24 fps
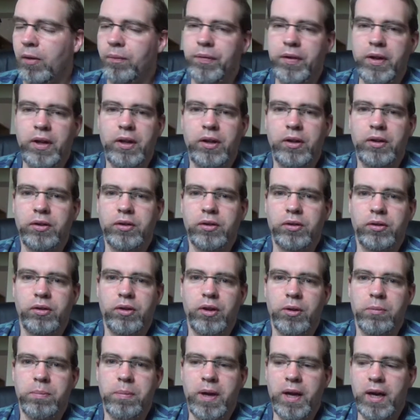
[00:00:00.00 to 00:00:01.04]
is
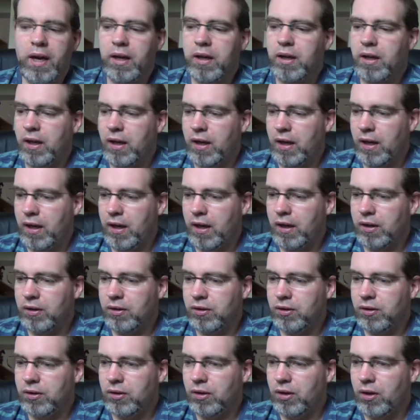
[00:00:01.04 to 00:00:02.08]
look back
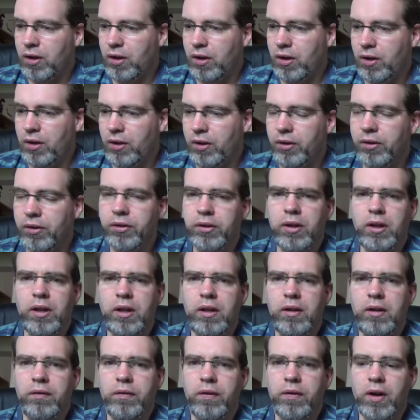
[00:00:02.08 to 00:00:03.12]
at all
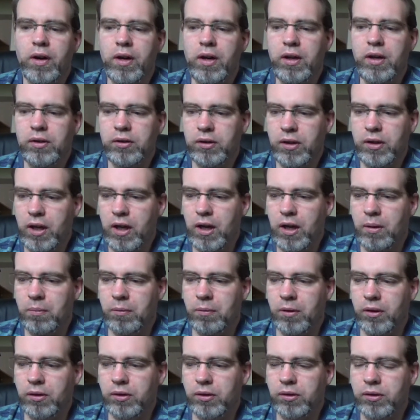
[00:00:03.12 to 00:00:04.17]
the various
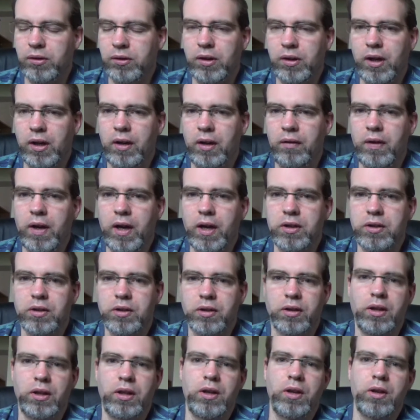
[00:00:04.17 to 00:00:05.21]
cameras that I've
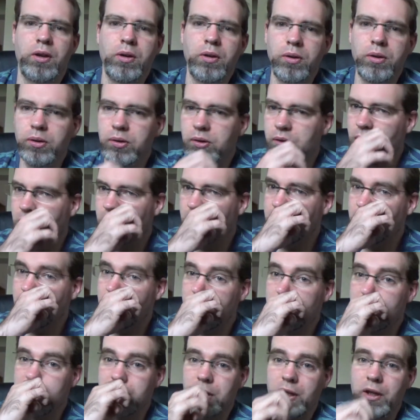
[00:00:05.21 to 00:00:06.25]
actually used on
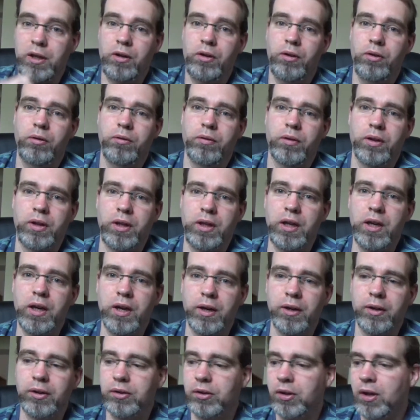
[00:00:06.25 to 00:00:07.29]
this channel over the
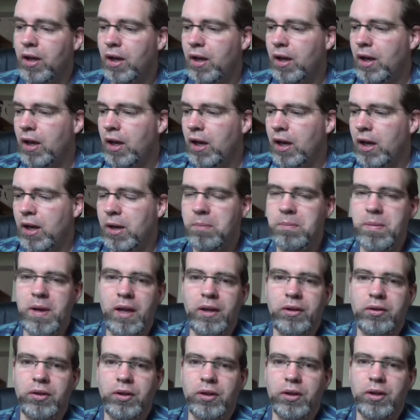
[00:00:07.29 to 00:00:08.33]
years, and
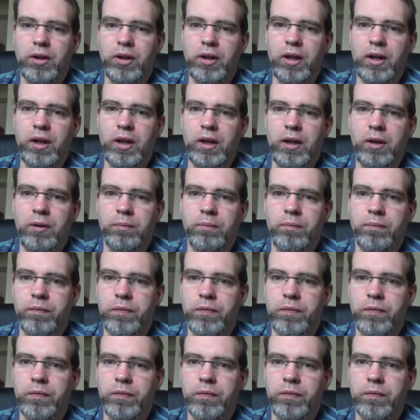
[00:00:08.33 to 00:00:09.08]
basically